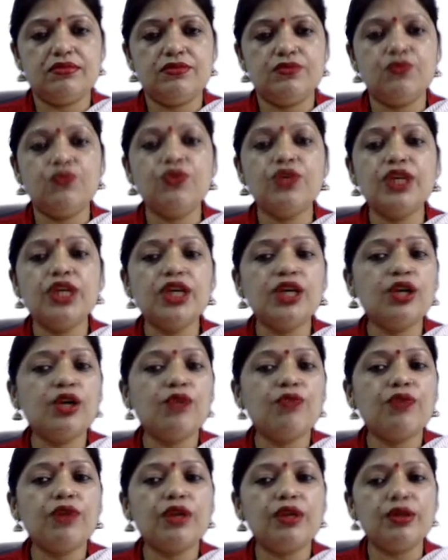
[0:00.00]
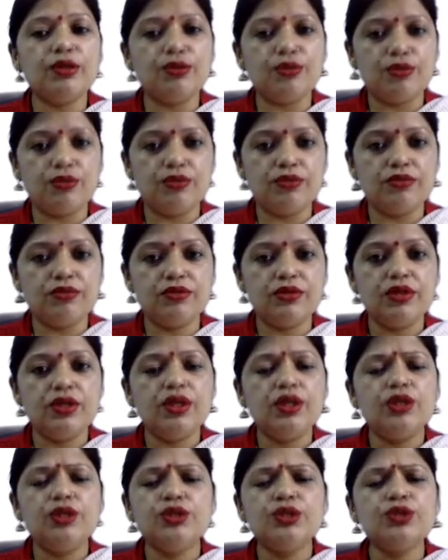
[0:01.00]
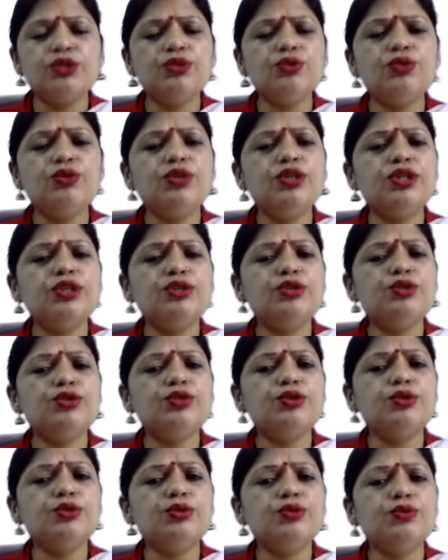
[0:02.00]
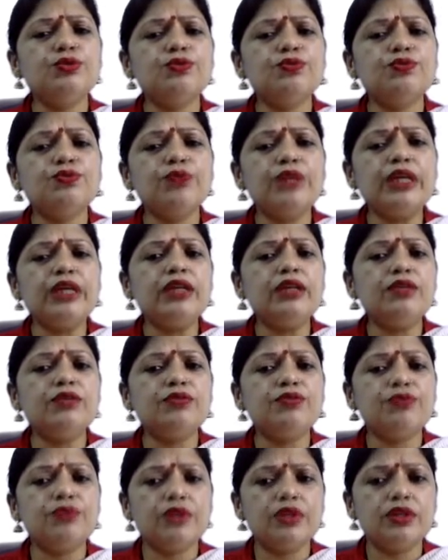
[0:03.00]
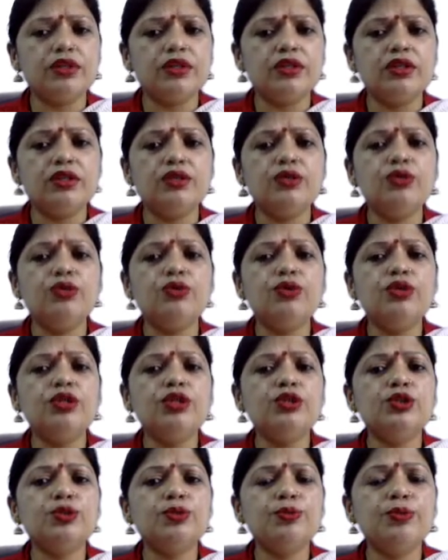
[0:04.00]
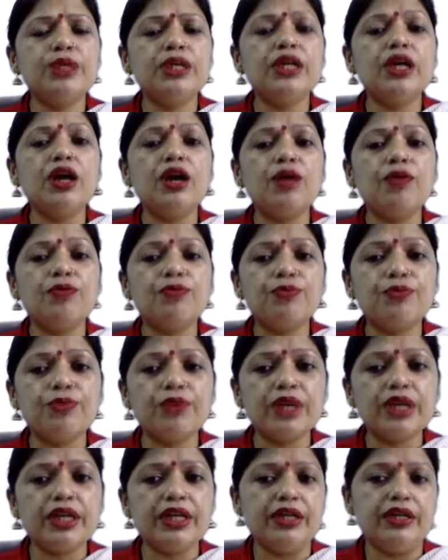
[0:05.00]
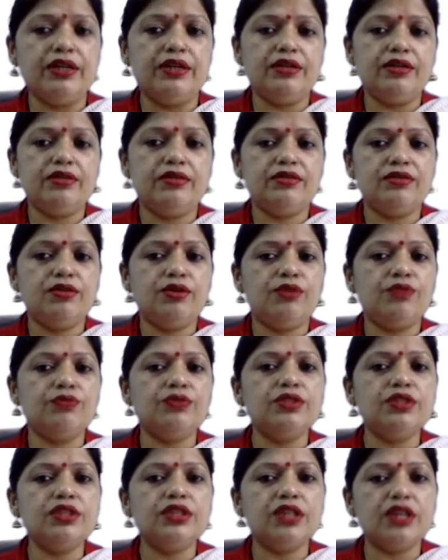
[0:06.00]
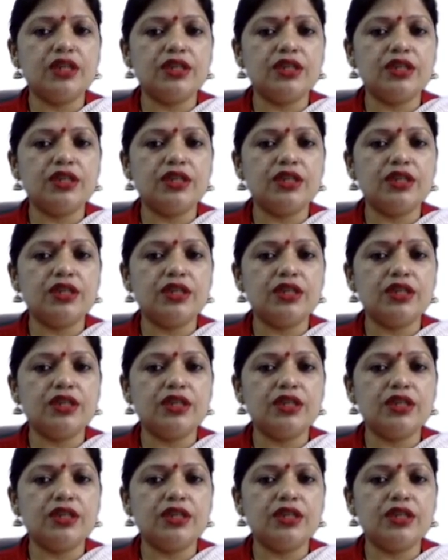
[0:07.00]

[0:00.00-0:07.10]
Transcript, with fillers: Fear of unknown. So, no need to feel fear, no need to be afraid of the dark.